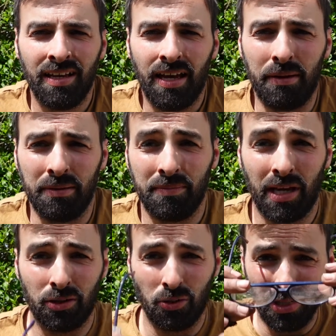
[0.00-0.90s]
Anyway,
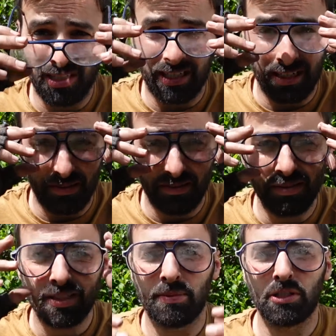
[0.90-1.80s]
I'm going to go
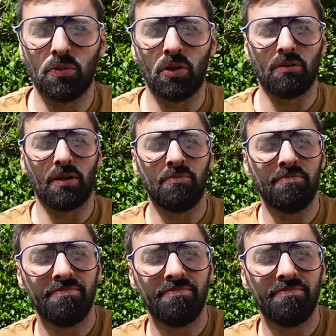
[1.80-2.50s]
and smash the wall down now.